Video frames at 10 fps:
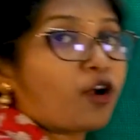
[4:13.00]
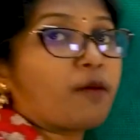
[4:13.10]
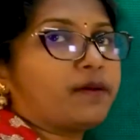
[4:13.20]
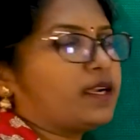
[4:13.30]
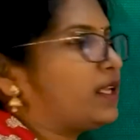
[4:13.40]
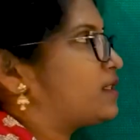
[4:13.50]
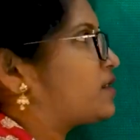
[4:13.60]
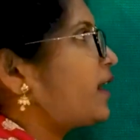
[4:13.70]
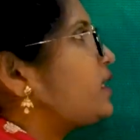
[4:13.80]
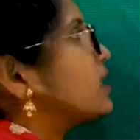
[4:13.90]

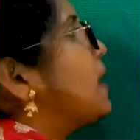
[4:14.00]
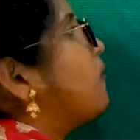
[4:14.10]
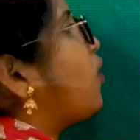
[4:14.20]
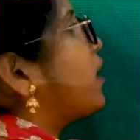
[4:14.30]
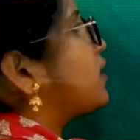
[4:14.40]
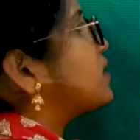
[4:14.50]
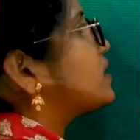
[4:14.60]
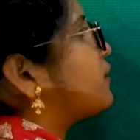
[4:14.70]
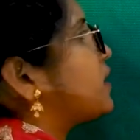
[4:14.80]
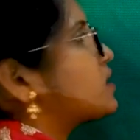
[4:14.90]
properties, right? What
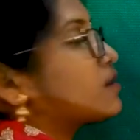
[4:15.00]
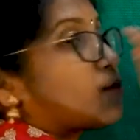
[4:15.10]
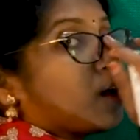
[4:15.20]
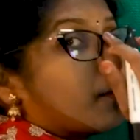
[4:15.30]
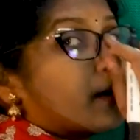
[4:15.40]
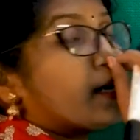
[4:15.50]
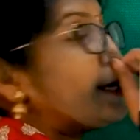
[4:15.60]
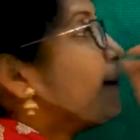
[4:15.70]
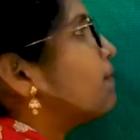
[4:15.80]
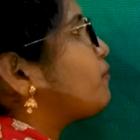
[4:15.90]
is the first
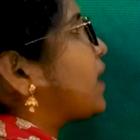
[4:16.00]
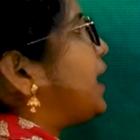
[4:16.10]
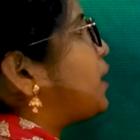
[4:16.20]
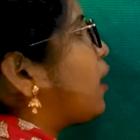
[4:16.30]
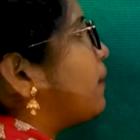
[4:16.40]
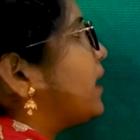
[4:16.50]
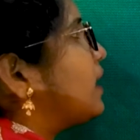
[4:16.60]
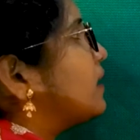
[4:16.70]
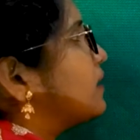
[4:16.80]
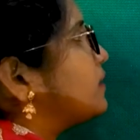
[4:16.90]
property?
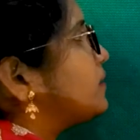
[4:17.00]
Atomic